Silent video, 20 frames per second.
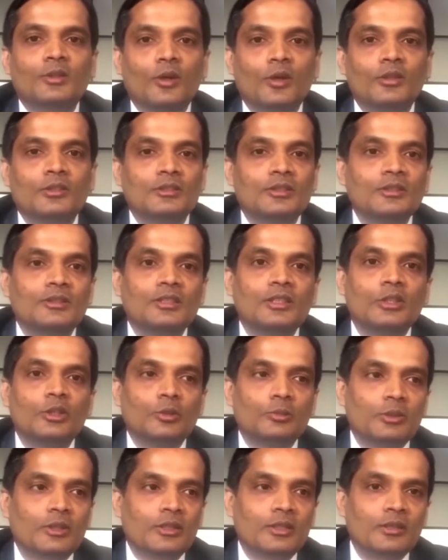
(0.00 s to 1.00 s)
if you ask me
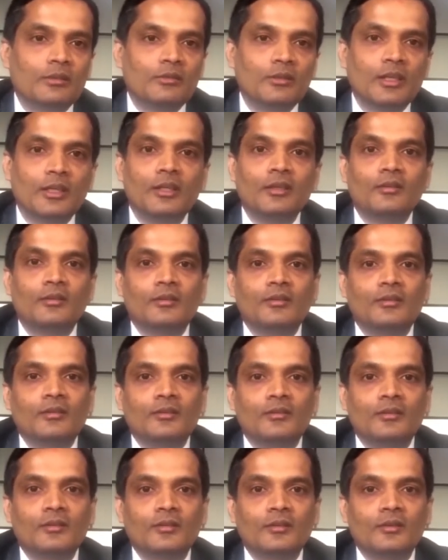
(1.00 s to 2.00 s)
these are the stages
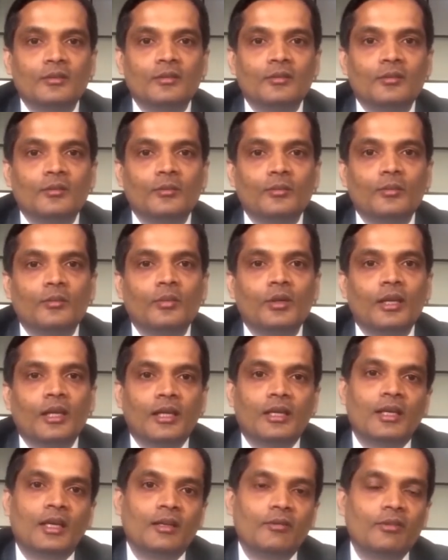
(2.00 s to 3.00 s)
from disc
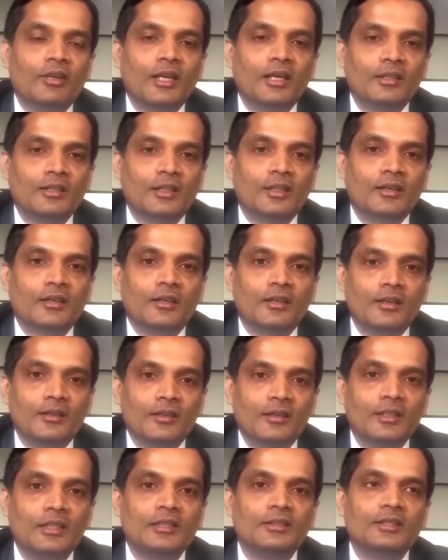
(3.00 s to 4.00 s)
degeneration disc
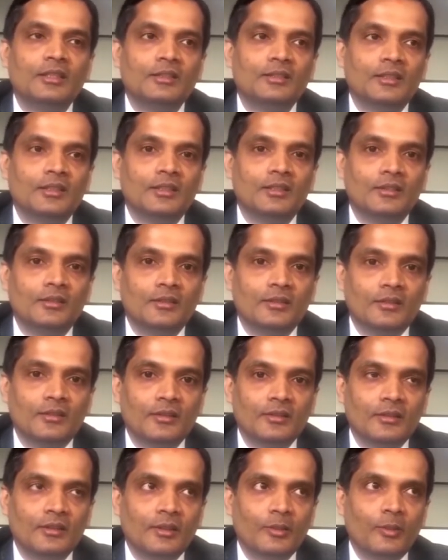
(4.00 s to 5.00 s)
bulge disc
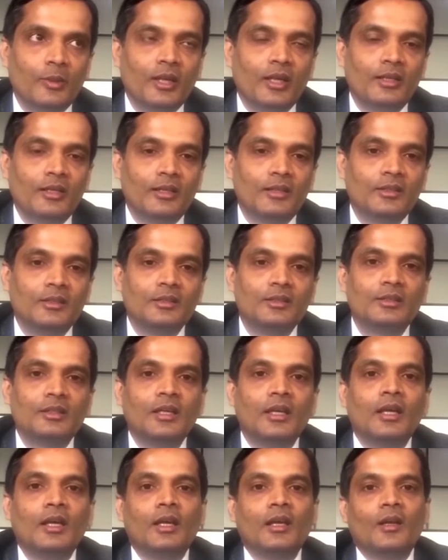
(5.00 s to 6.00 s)
prolapse to
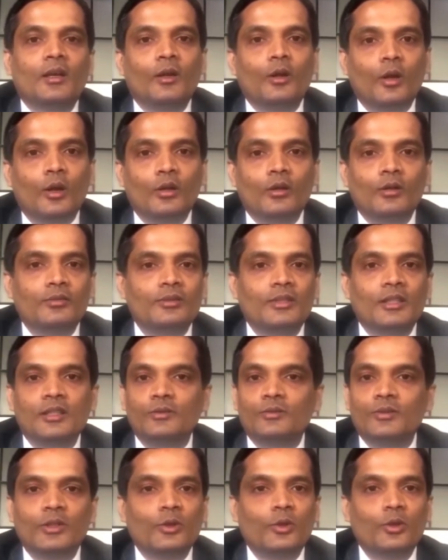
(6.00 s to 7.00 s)
spontaneous
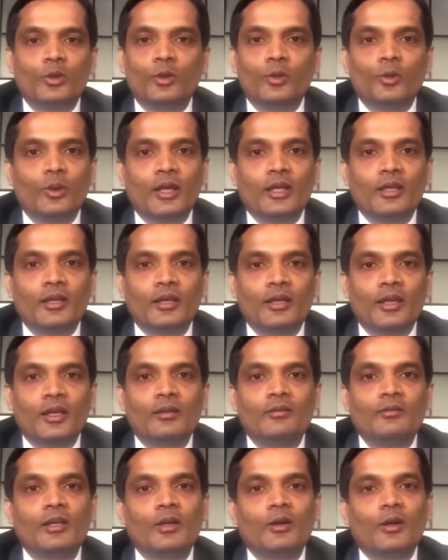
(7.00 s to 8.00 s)
stage
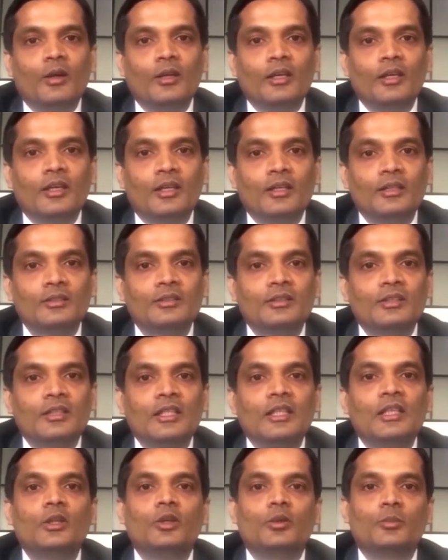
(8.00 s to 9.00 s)
of instability and
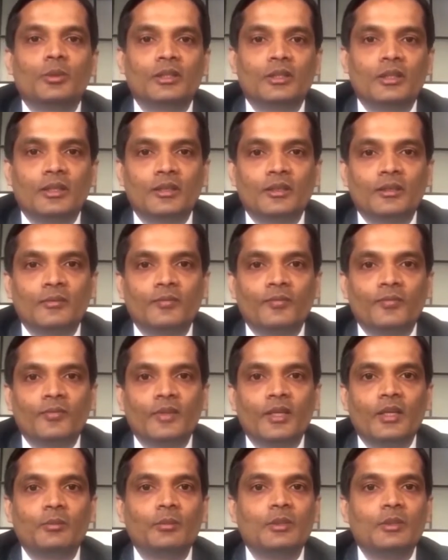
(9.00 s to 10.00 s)
spontaneous stage of